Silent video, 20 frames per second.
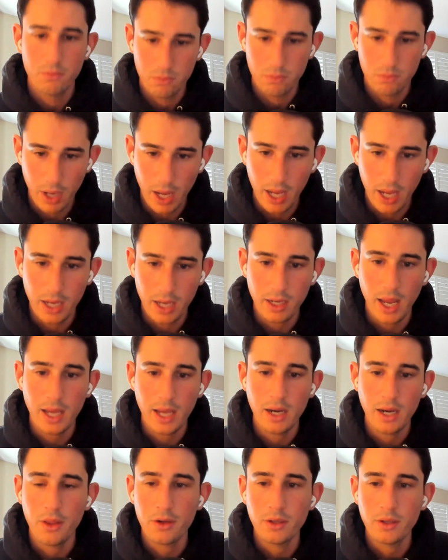and
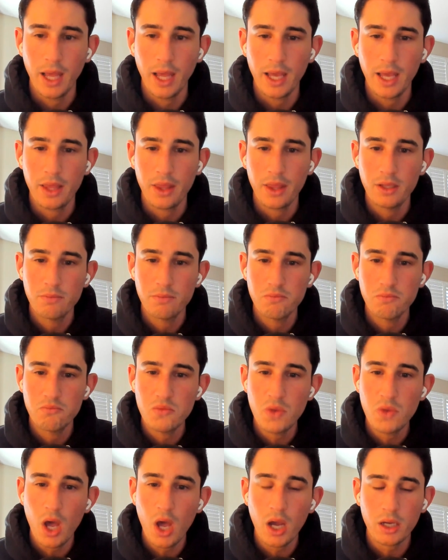and other like
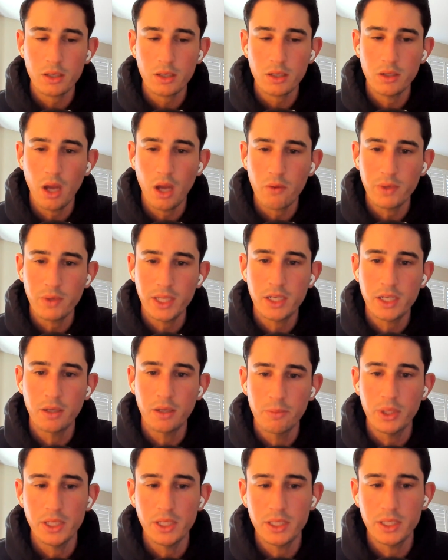not not really
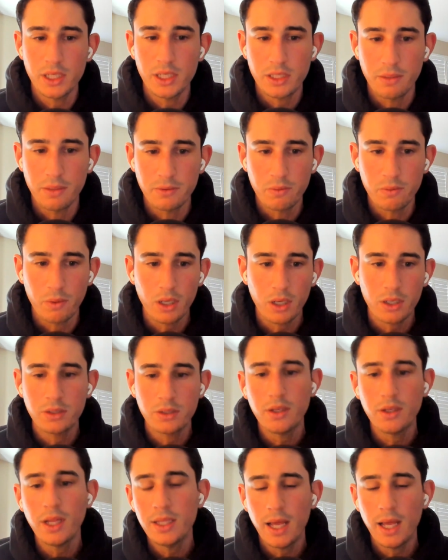complete systems work.
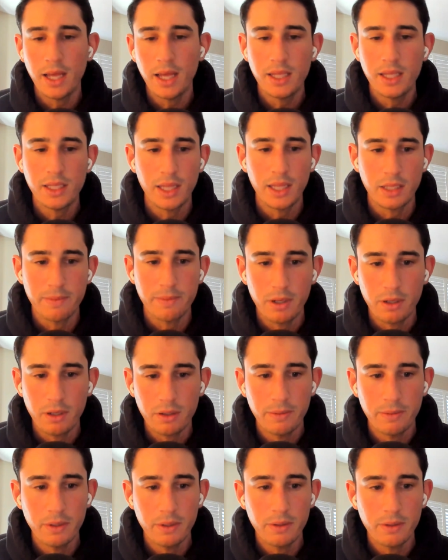So that, that I think that's my
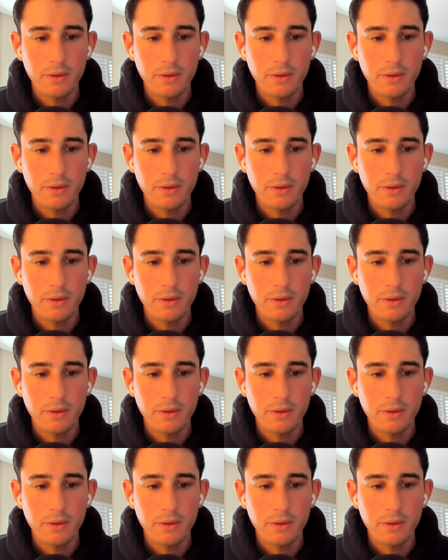argument.